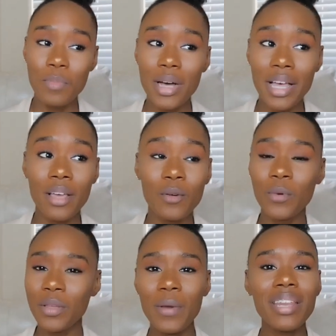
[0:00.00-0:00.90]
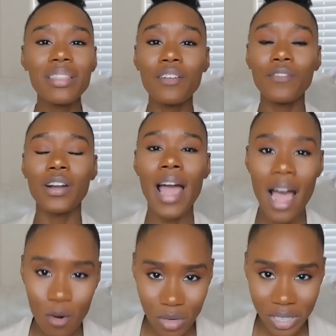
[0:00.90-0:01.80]
but we waited there for
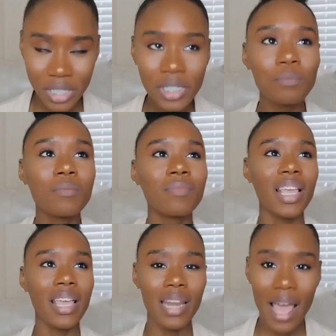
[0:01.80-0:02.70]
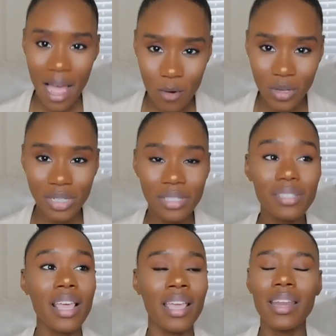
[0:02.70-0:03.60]
hours and hours
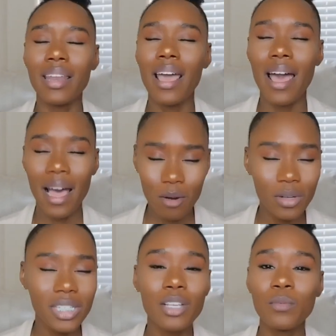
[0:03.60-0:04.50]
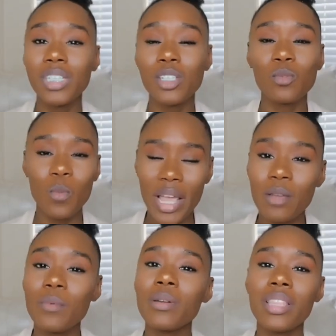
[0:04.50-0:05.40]
and hours, and we just
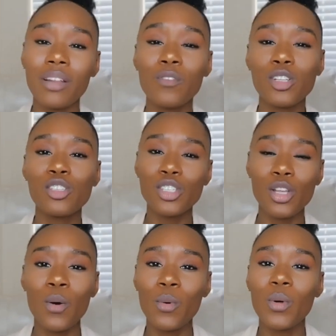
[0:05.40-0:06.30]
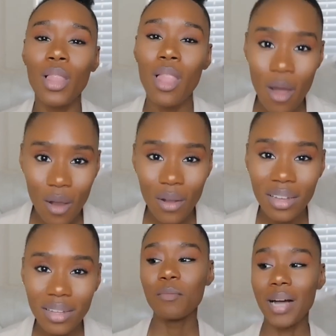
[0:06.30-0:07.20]
waited. We were there for so
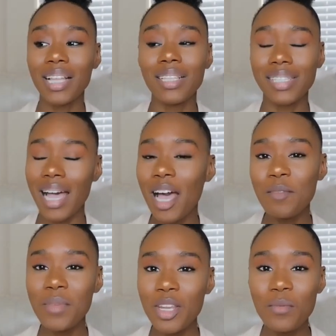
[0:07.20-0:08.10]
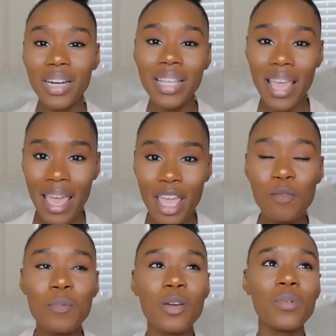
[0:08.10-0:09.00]
long. By the time anyone
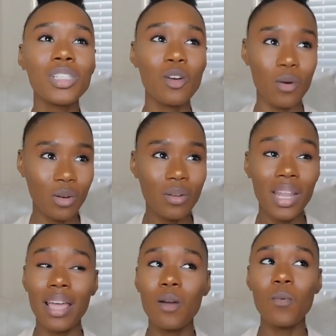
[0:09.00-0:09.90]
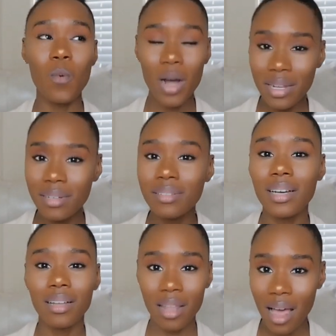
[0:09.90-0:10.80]
came, it was going on like 1
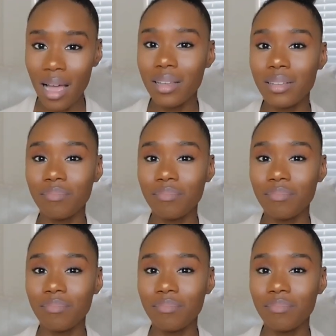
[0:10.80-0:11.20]
o'clock